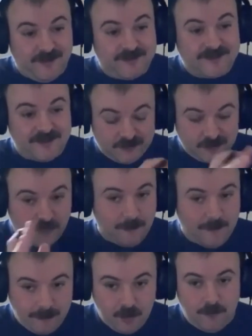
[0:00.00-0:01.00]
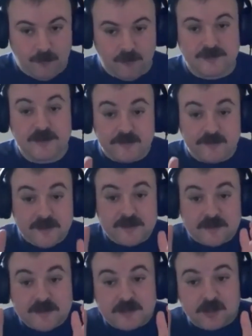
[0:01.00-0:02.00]
And I said I'd talk about model ones.
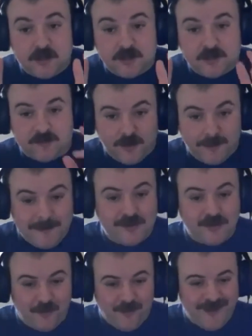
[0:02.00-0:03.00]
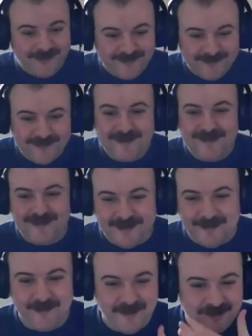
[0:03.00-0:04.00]
There's a kind of a middle way. And